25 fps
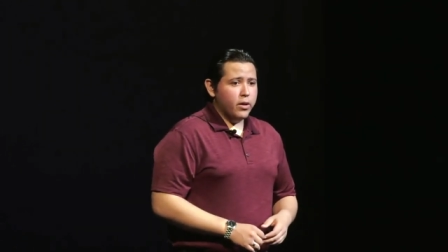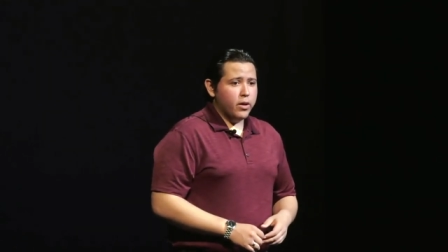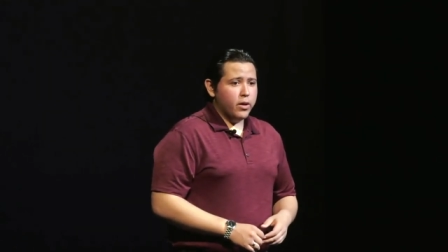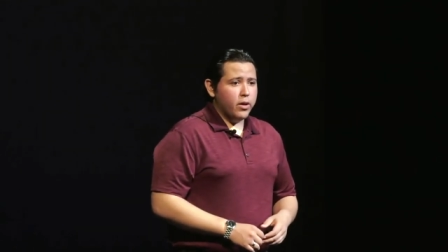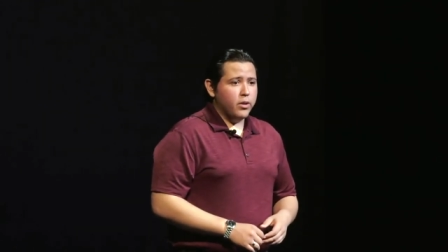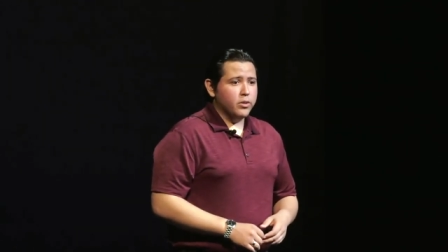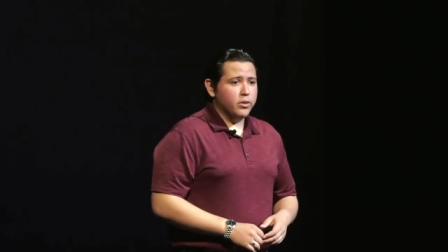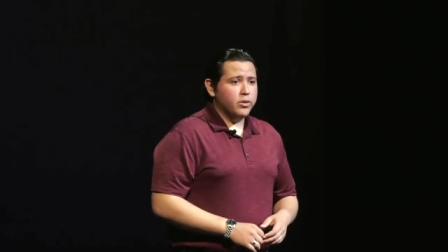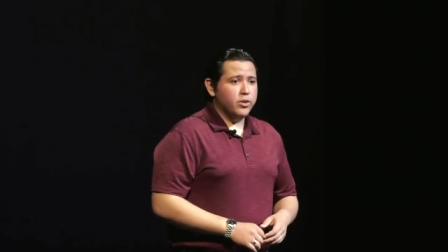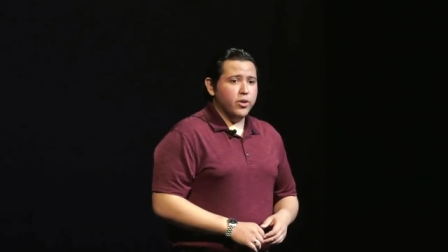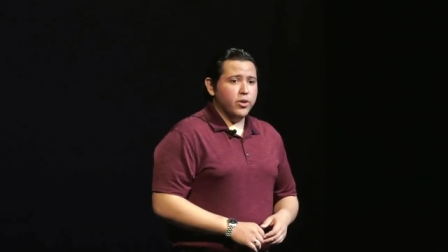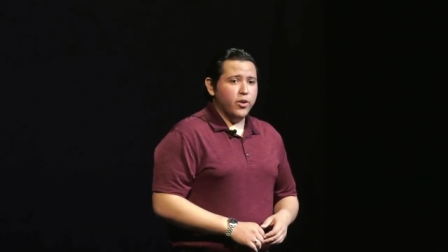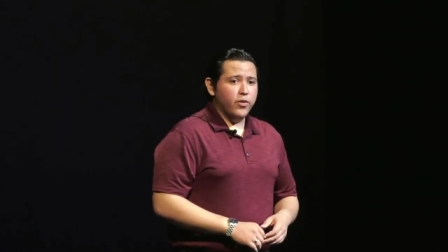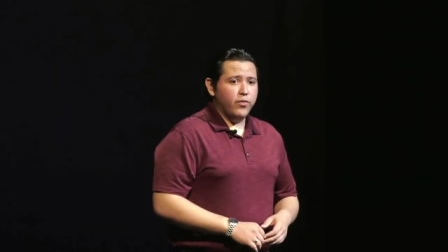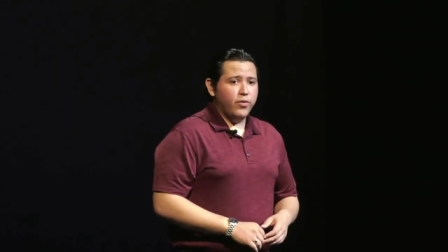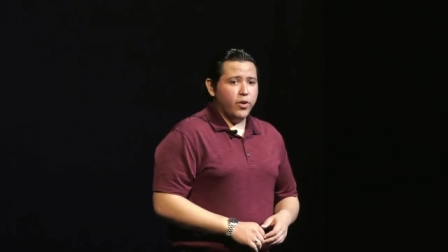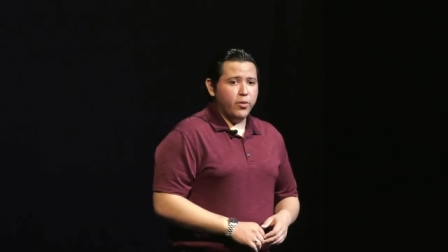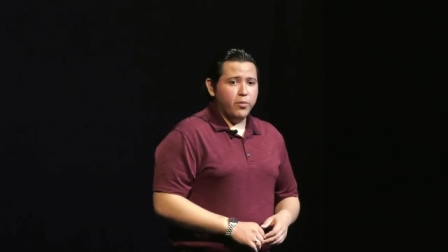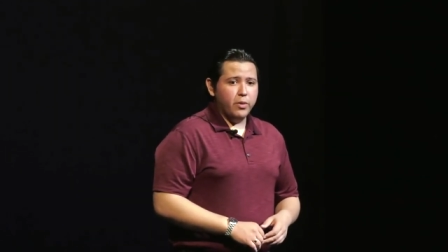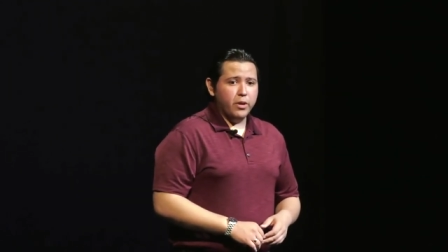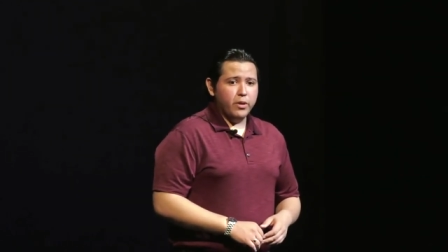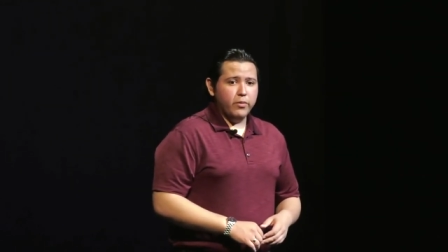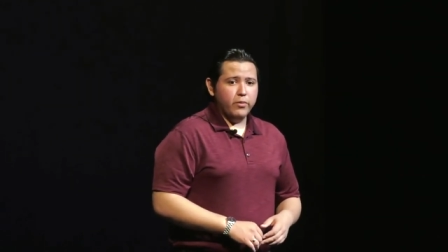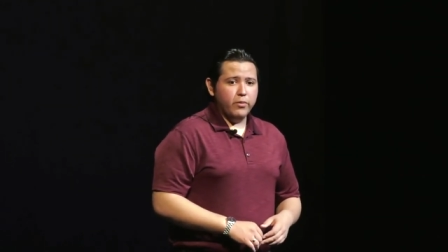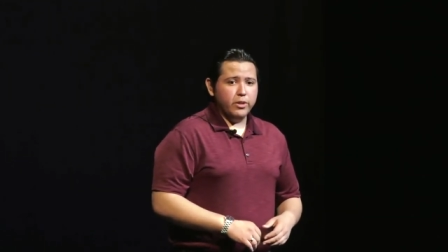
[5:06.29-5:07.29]
called
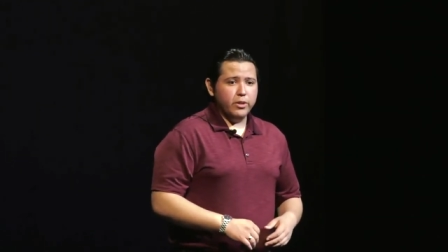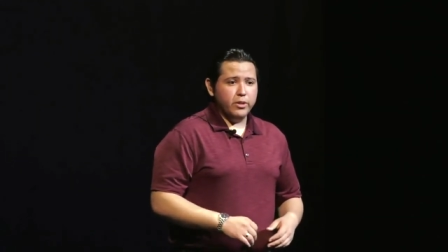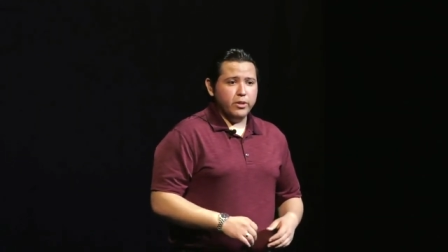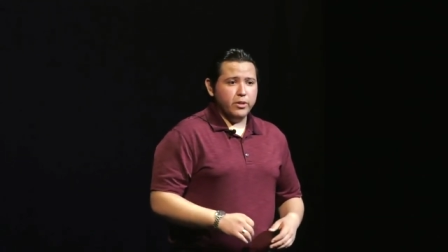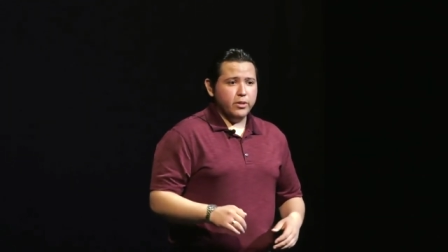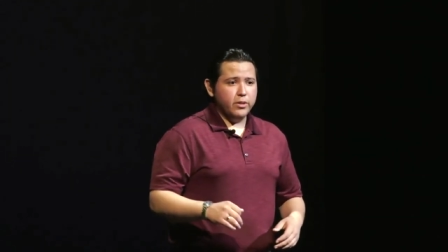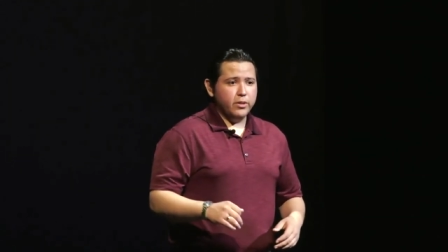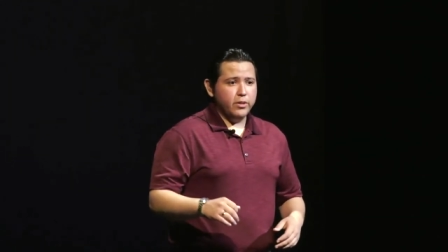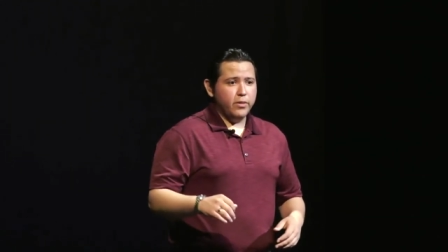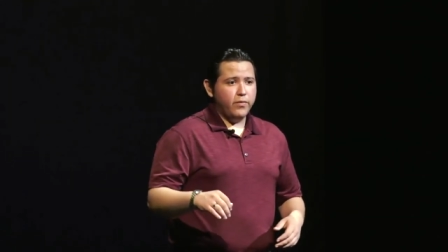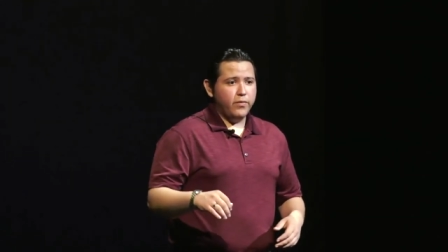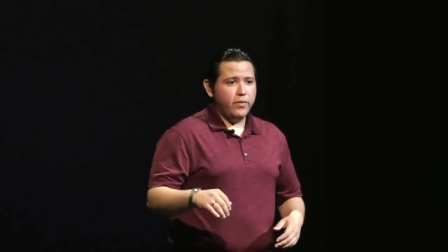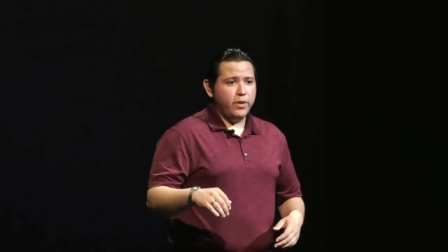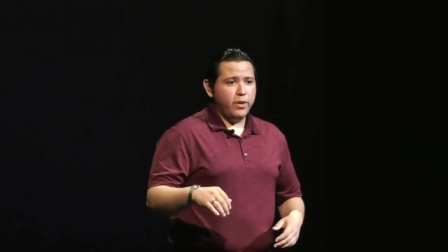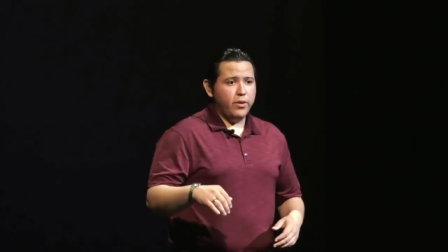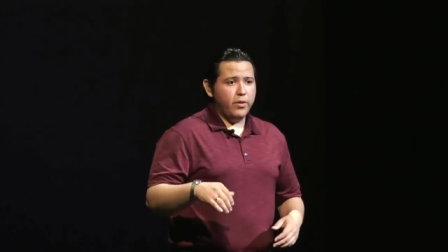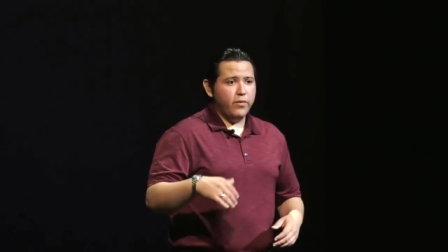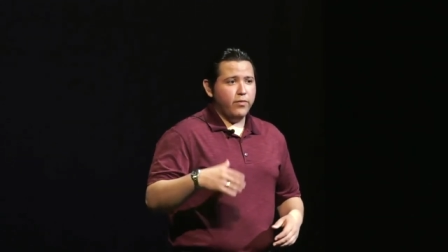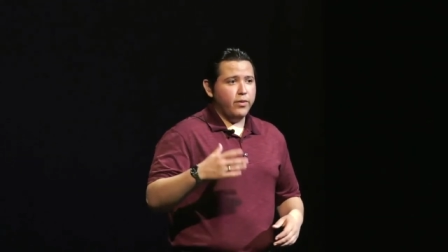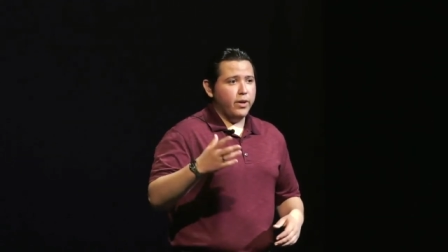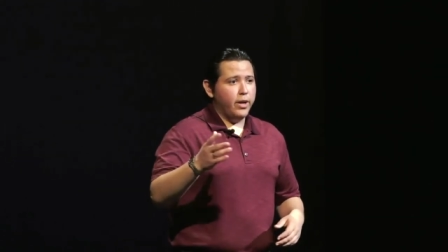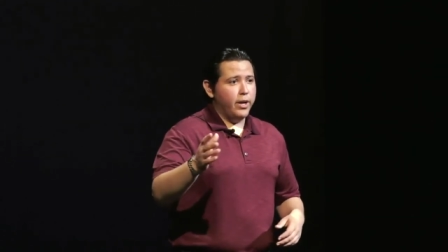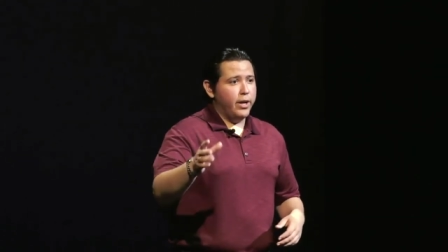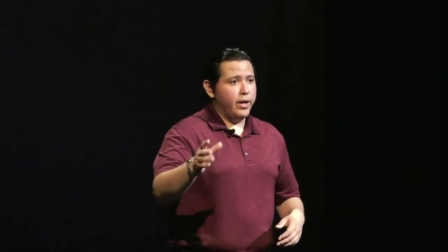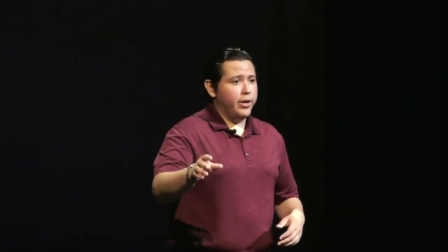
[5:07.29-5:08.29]
xenophobia, which is the fear
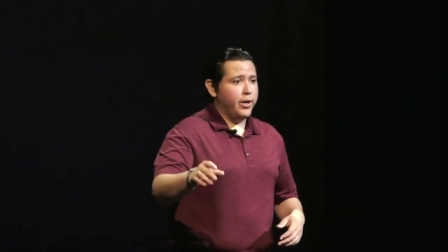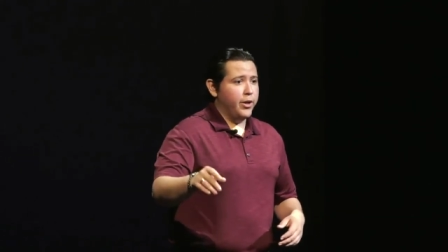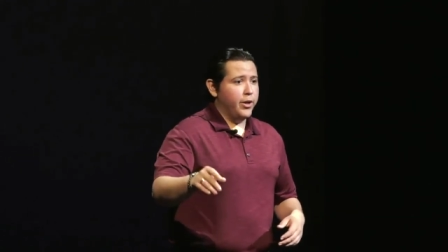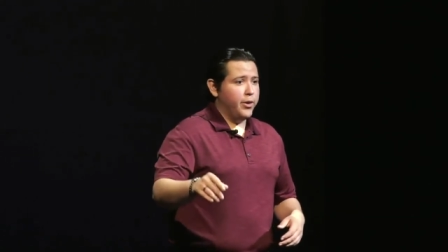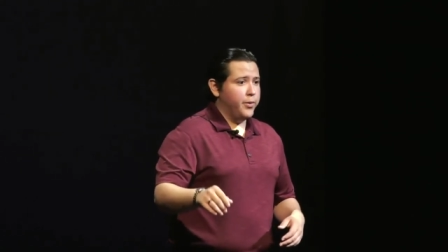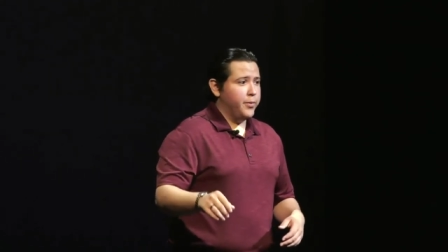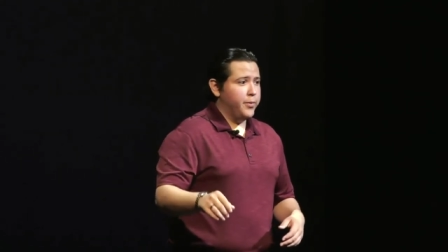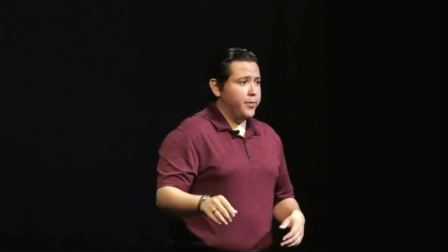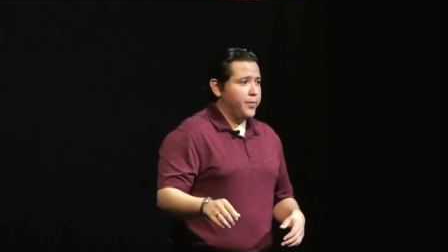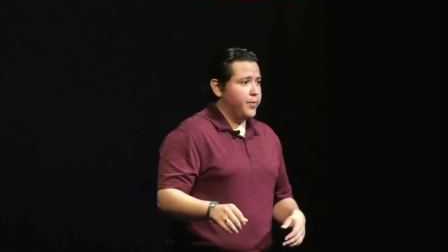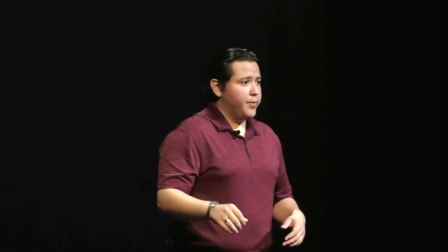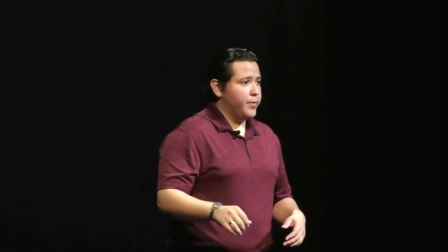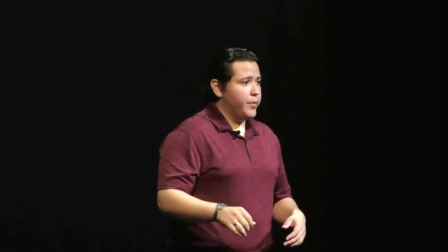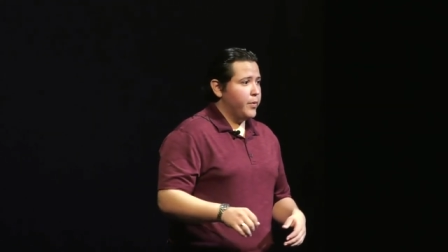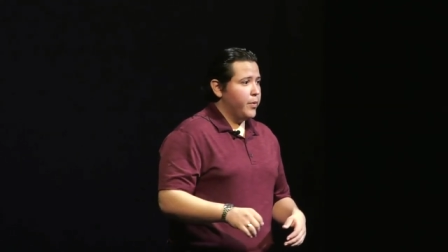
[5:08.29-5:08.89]
of the unknown